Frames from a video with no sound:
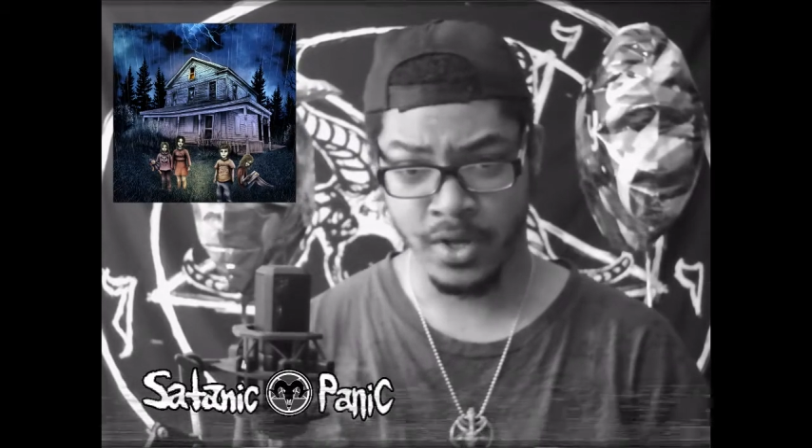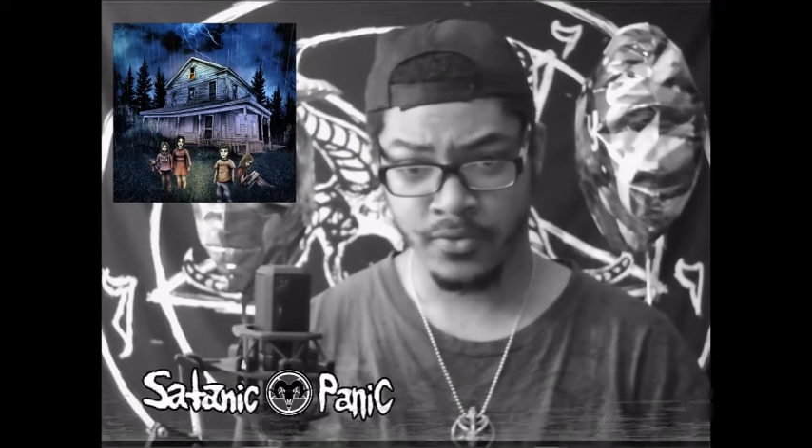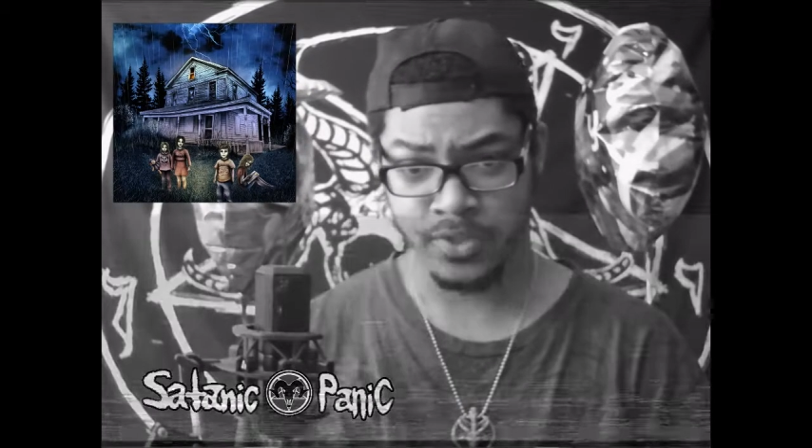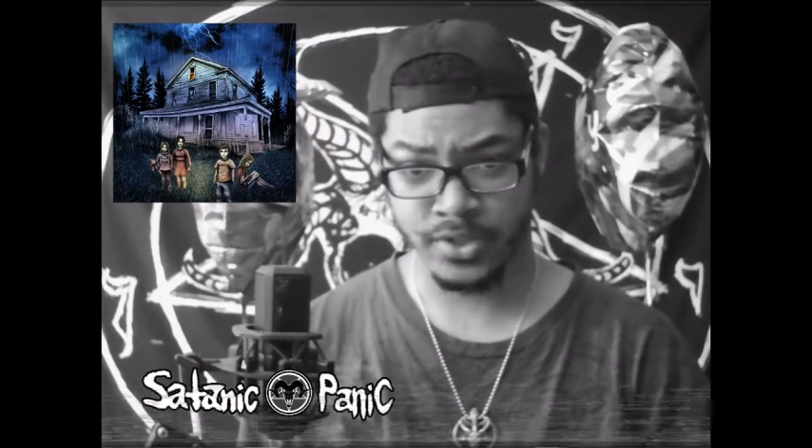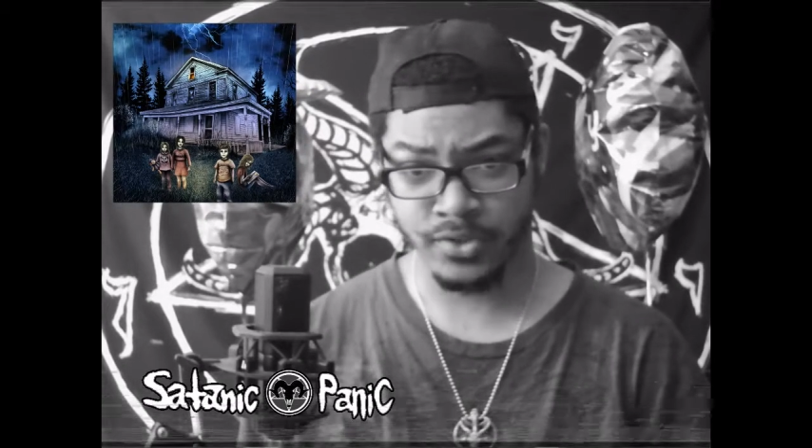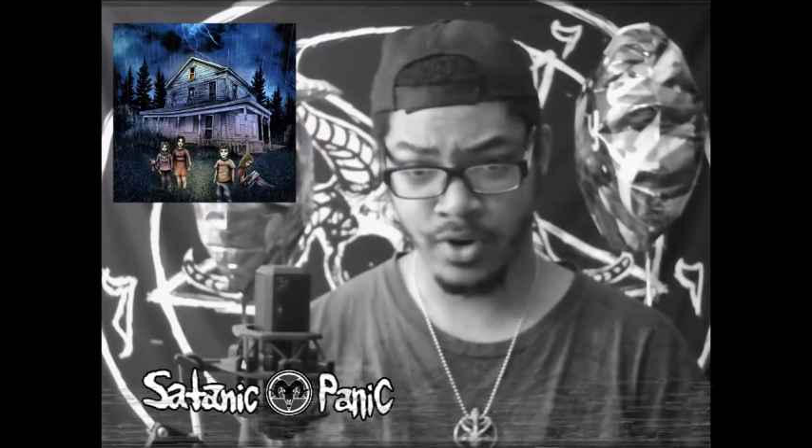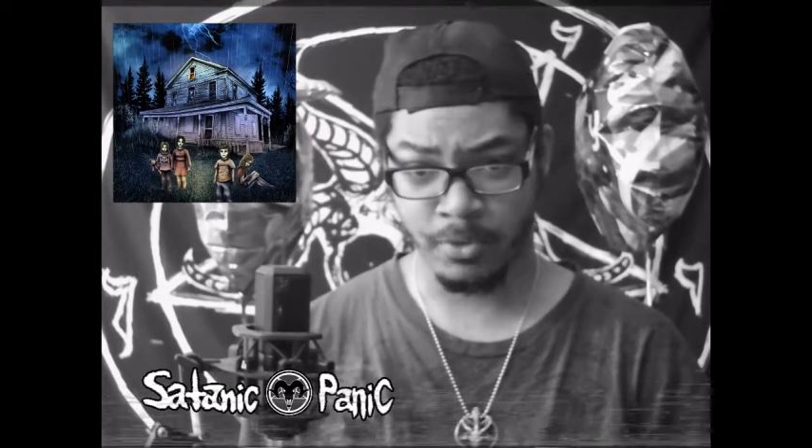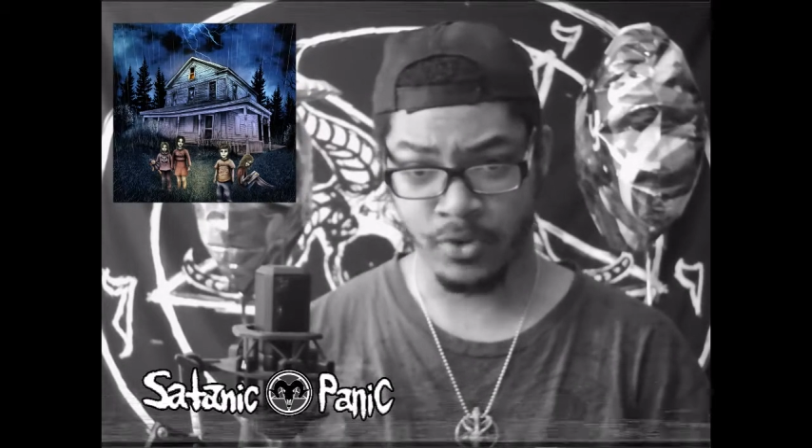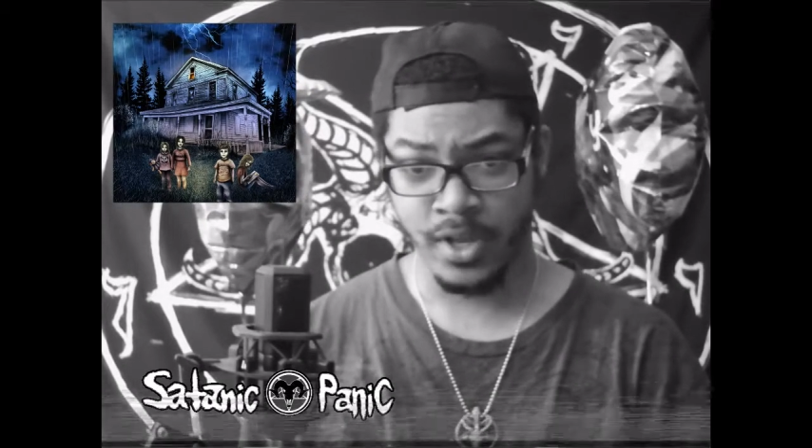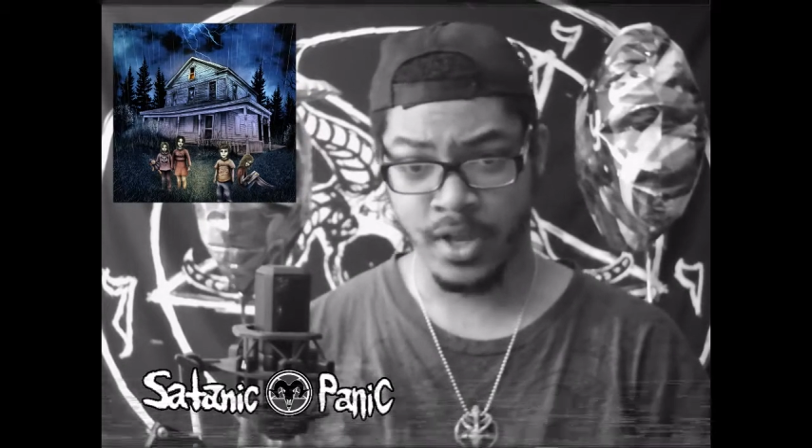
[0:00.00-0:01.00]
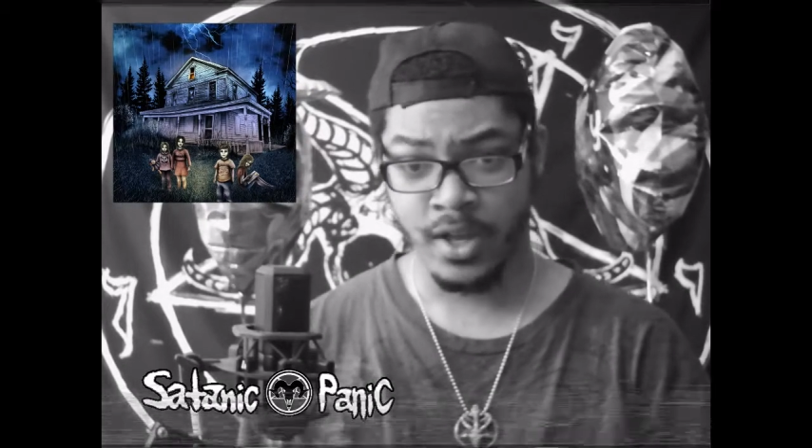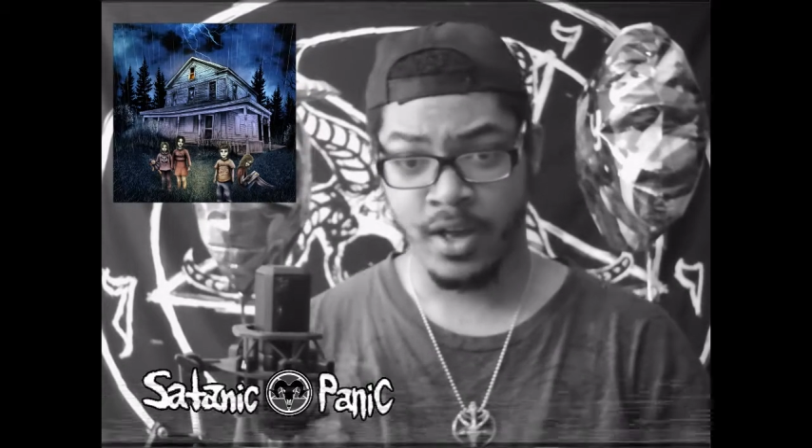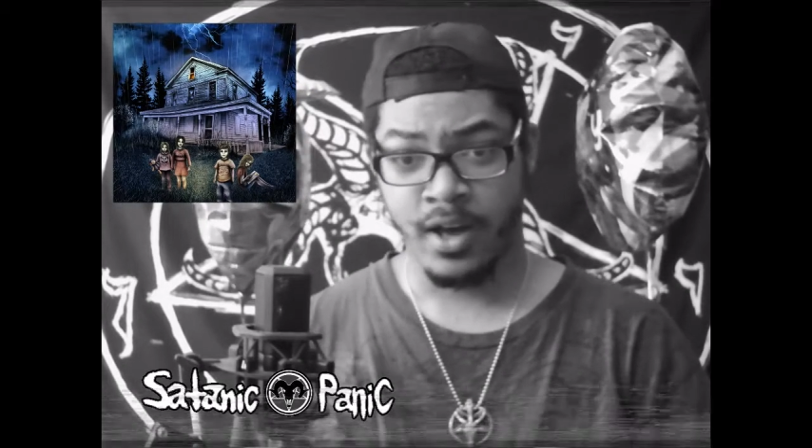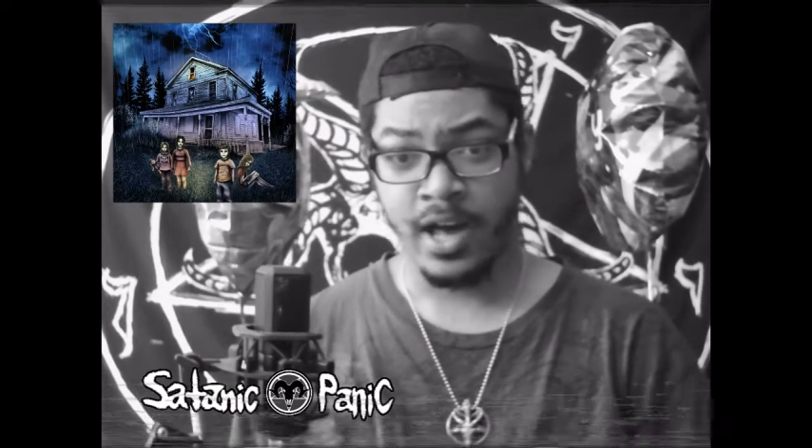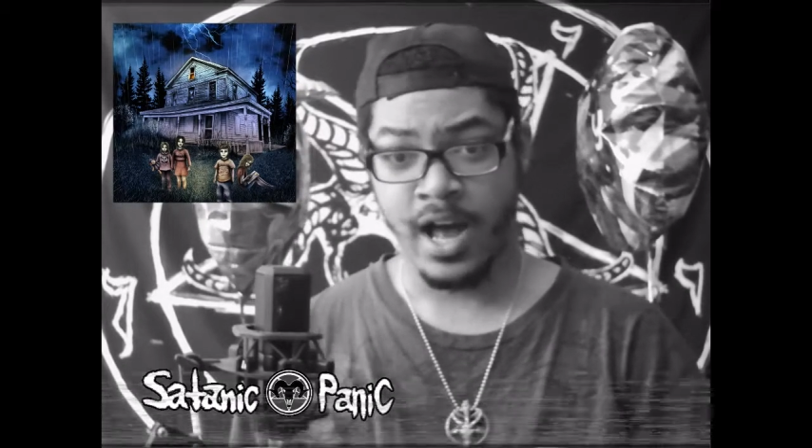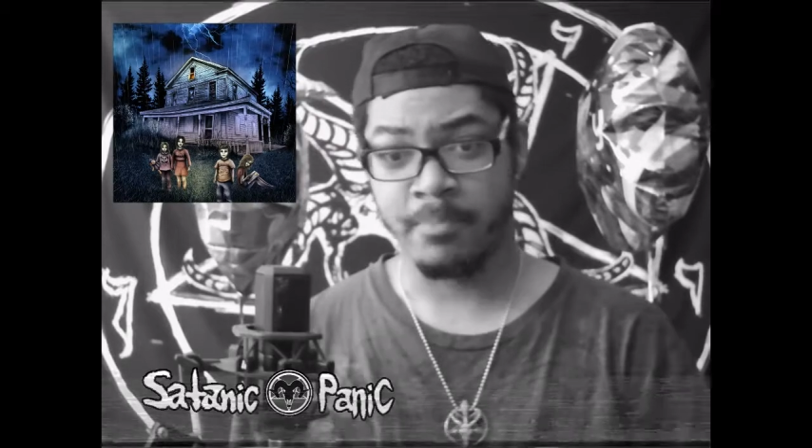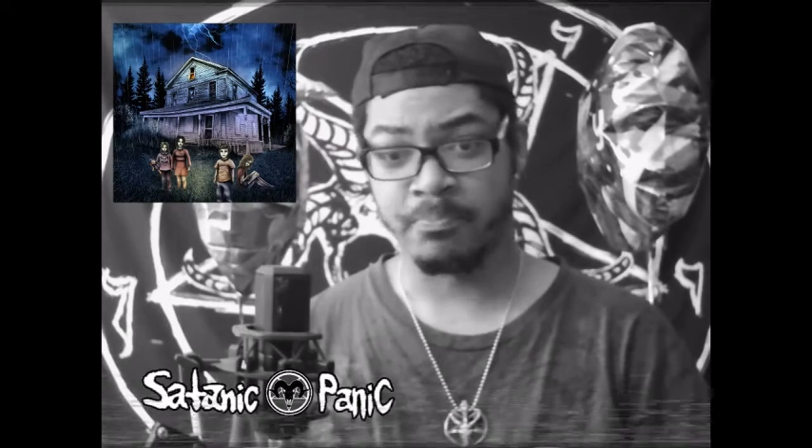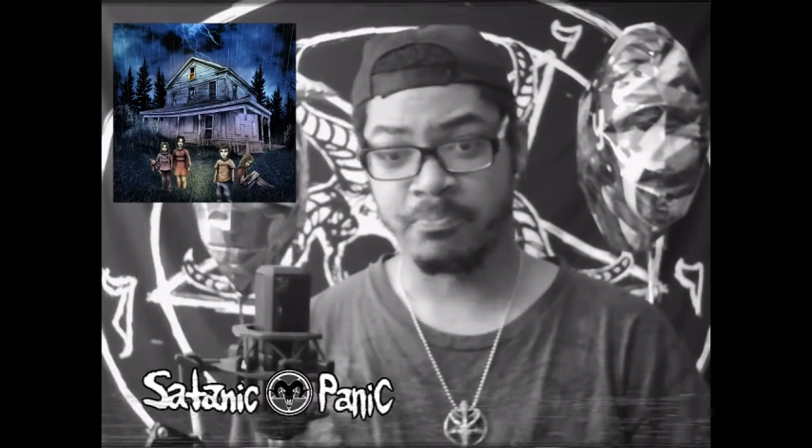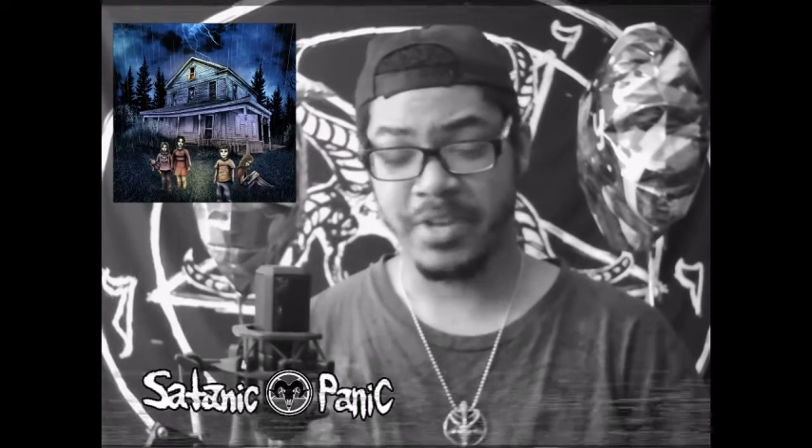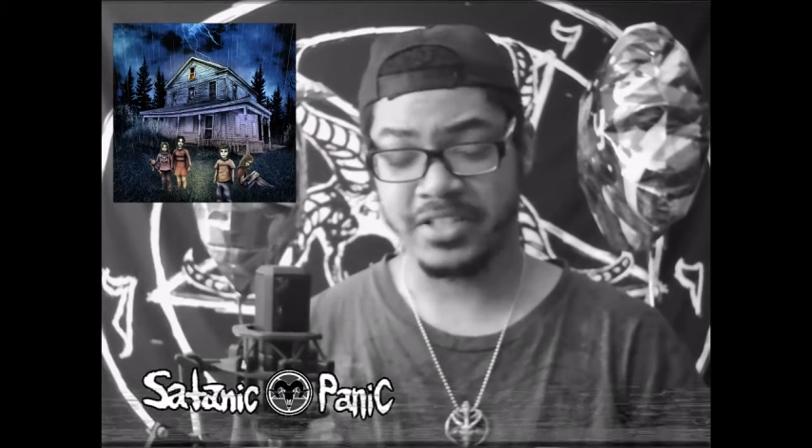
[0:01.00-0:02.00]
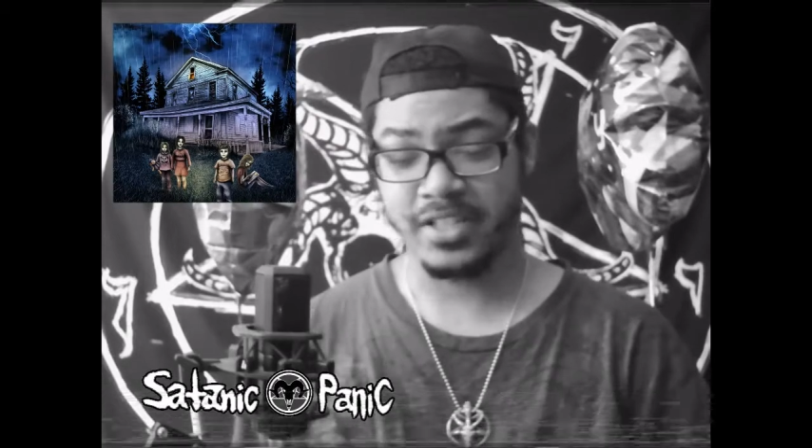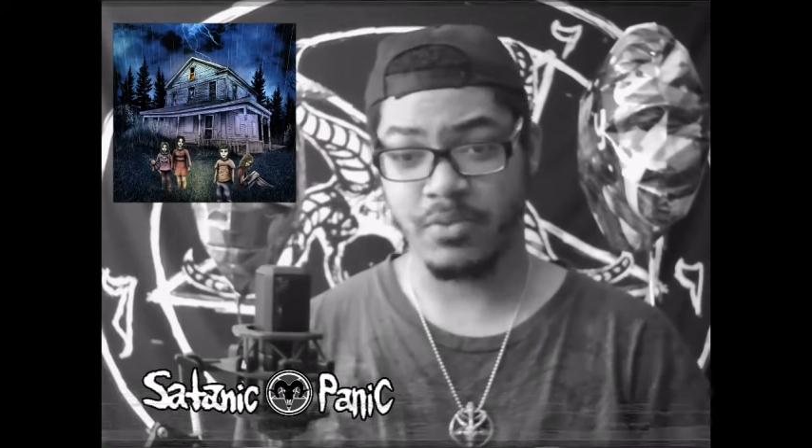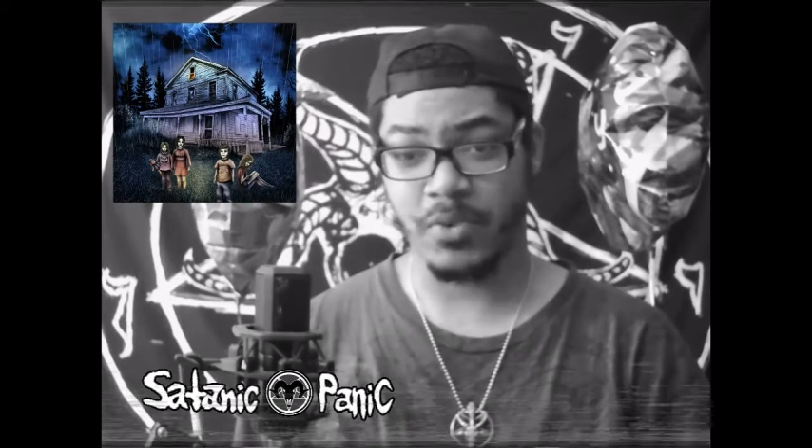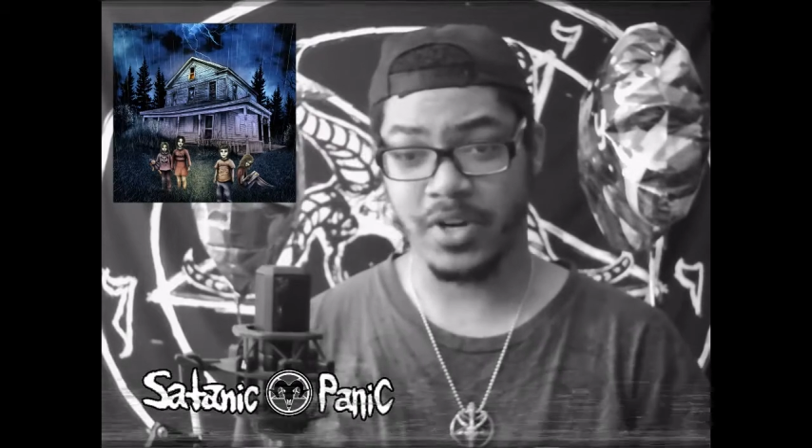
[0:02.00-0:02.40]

for Skribbal. Basically,